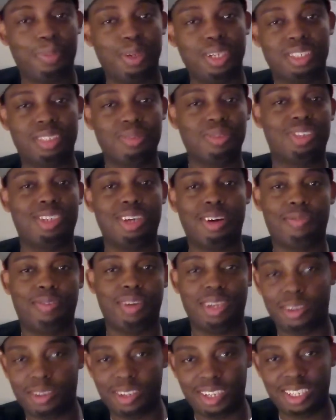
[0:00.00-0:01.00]
puts
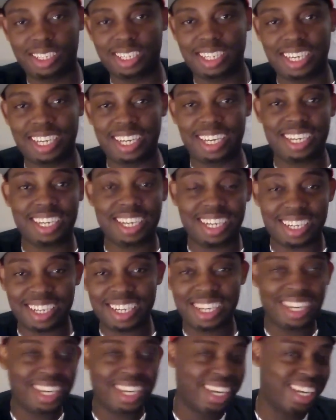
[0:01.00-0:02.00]
himself in
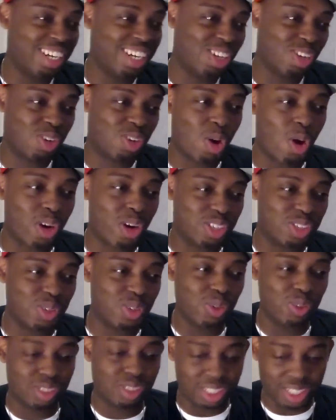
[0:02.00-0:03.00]
the little
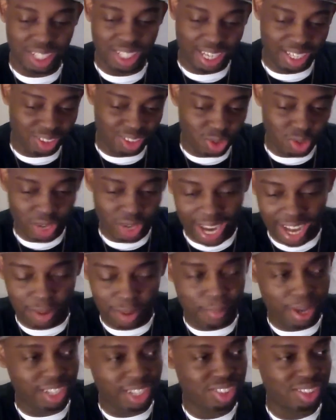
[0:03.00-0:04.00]
cartoons, like little
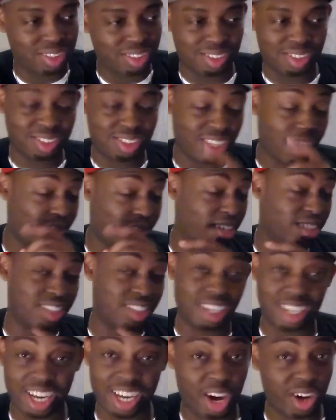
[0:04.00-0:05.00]
animations and stuff, and
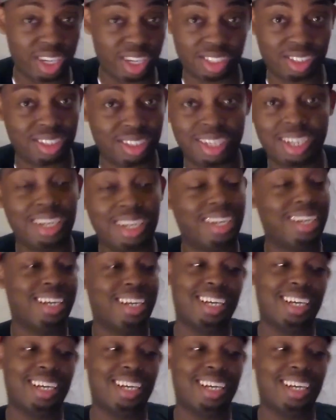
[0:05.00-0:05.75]
it's hilarious.